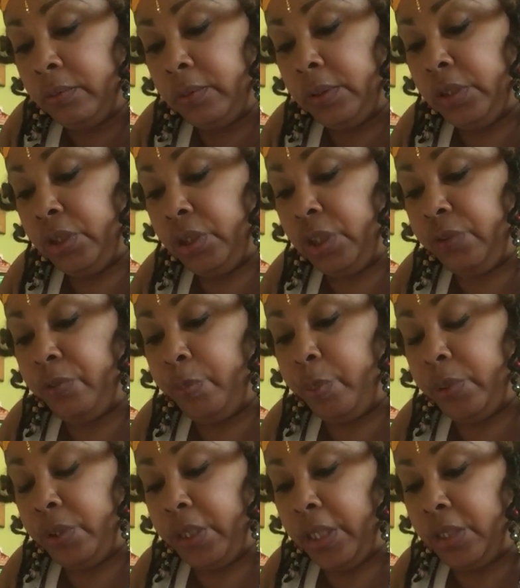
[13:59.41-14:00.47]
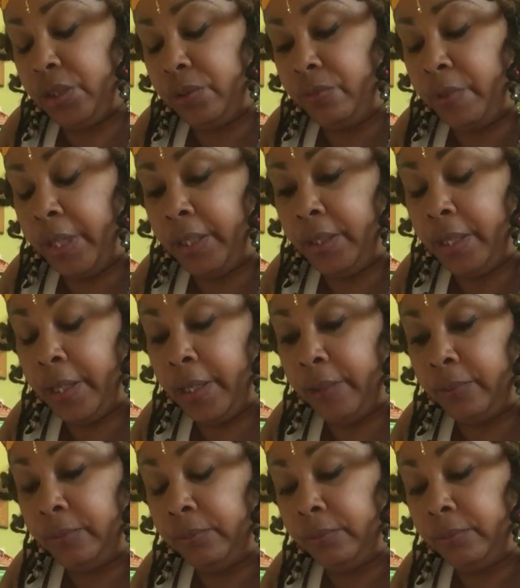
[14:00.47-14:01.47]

It's just for protection right now.